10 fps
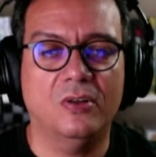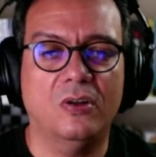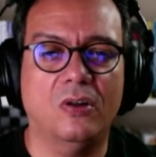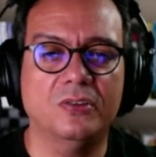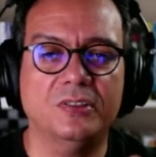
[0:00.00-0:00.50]

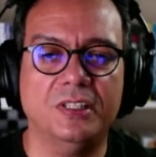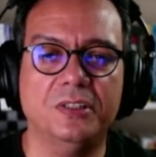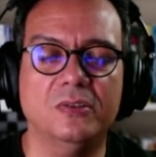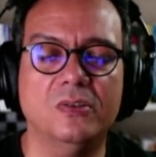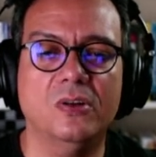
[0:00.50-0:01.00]

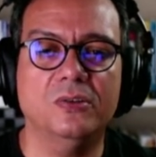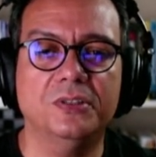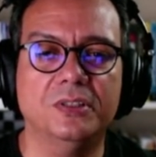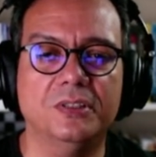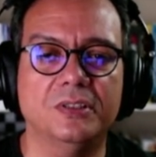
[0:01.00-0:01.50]
consensual
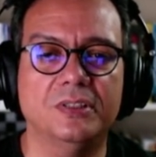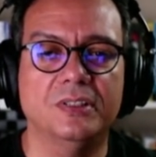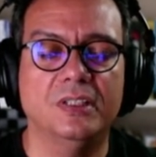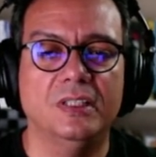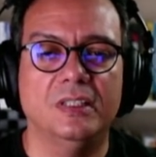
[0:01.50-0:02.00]
cultures,
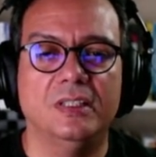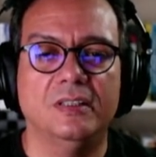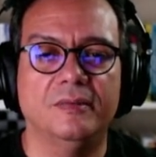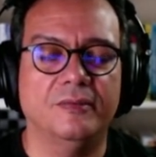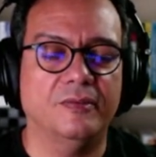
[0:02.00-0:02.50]

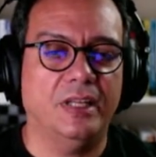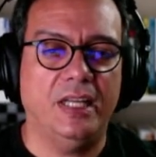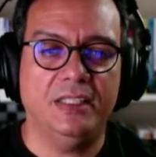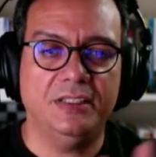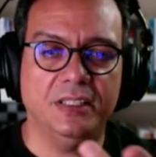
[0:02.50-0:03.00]

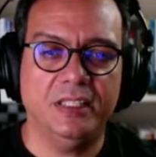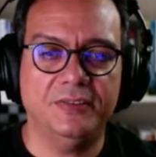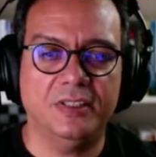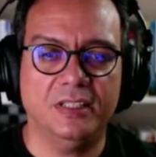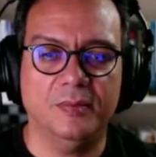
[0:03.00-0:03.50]
and she
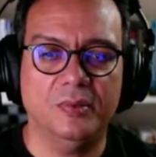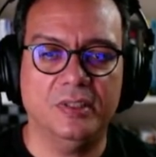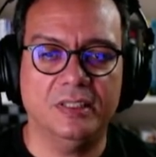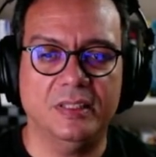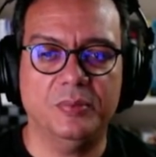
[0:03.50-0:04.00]
gives a couple
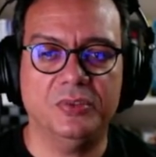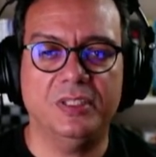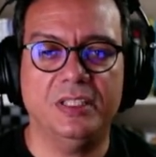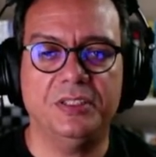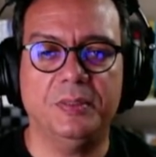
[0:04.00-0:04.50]
examples
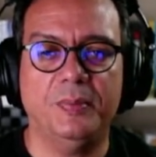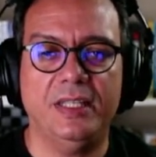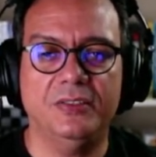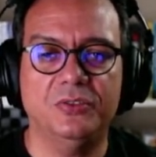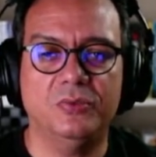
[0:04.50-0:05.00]
there:
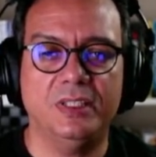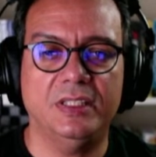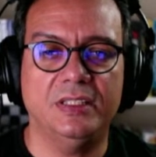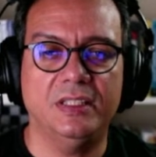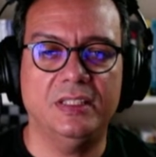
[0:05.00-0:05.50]
Japan,
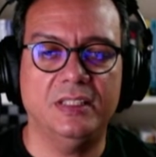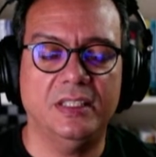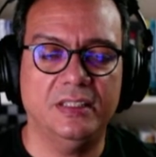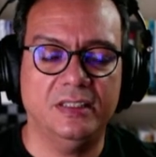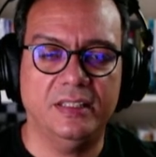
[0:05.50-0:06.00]
Sweden,
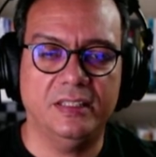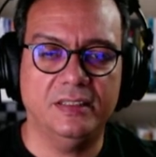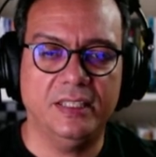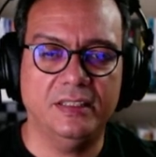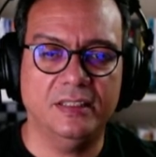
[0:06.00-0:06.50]
and
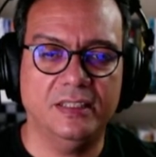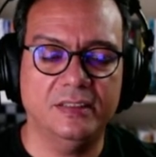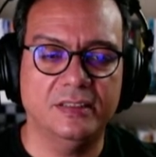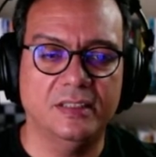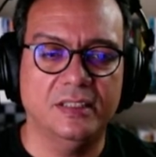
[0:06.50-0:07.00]

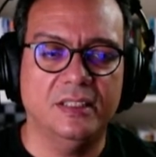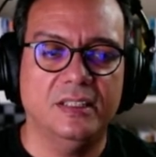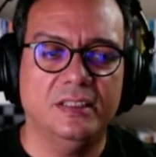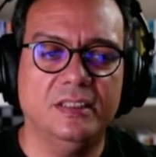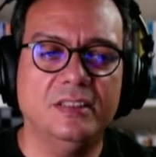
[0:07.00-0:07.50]
Netherlands.
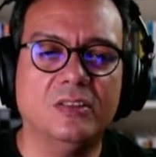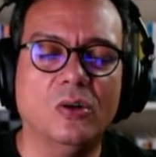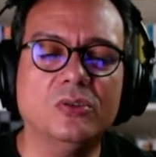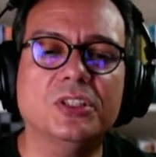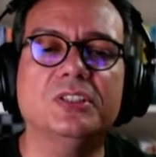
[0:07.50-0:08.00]
These
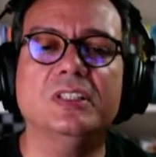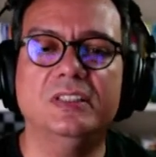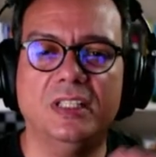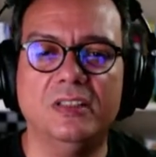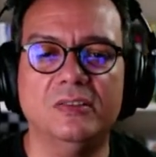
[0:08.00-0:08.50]
cultures in
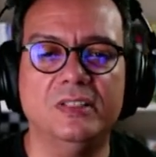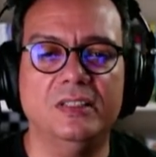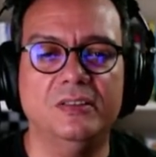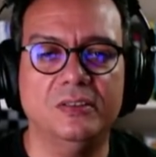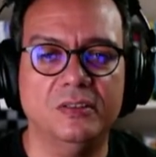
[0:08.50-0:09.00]
general
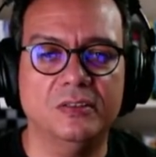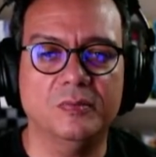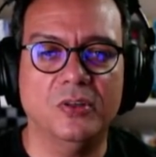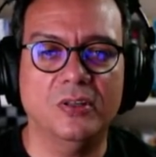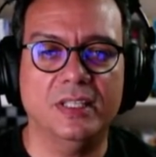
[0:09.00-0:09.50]
tend to use
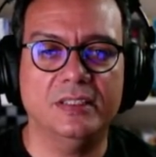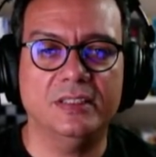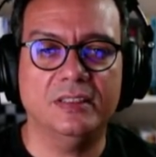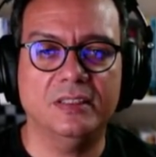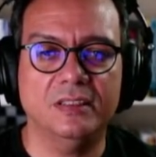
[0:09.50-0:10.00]
more like
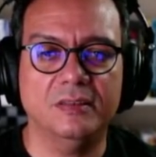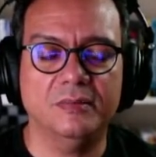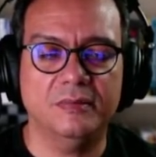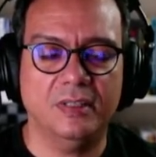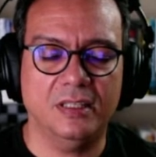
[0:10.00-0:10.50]

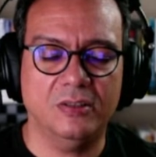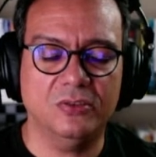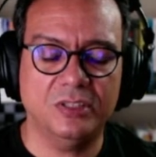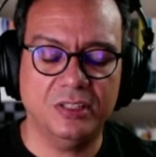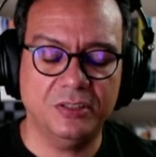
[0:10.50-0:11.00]

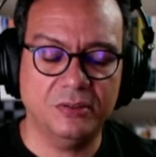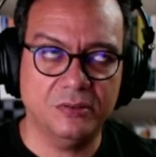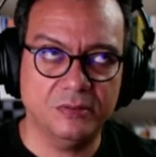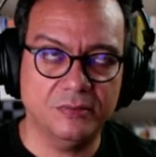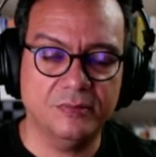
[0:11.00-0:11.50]

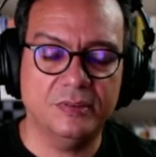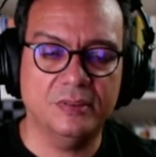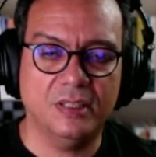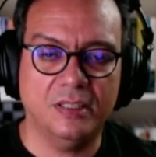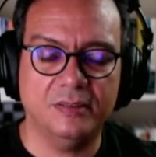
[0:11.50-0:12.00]
consensual
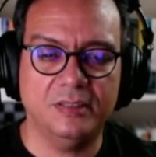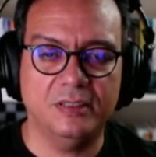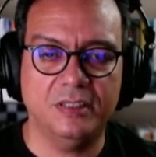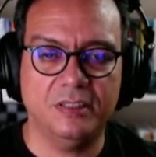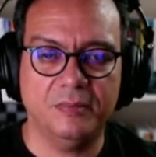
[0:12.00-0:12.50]

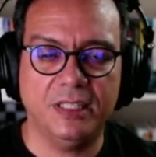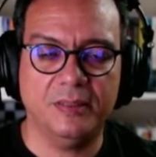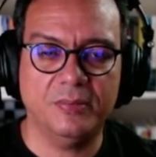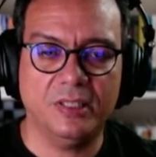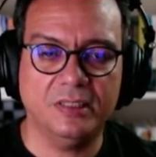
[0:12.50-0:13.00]
decision making
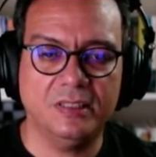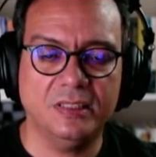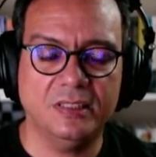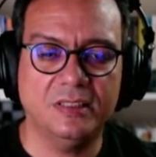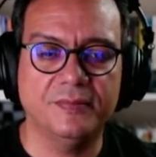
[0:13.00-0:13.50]
processes,